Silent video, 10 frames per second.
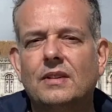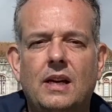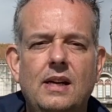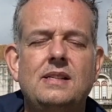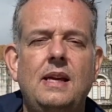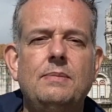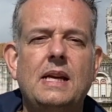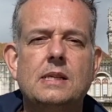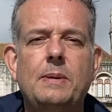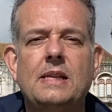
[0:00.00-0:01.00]
it seems
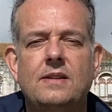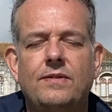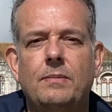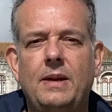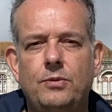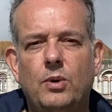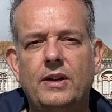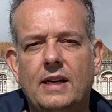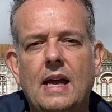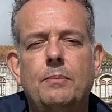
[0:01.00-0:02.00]
expensive to me for
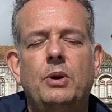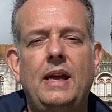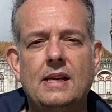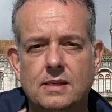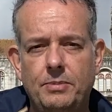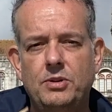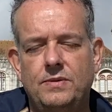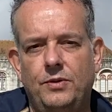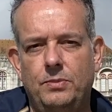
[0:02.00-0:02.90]
what you get, but it is a beautiful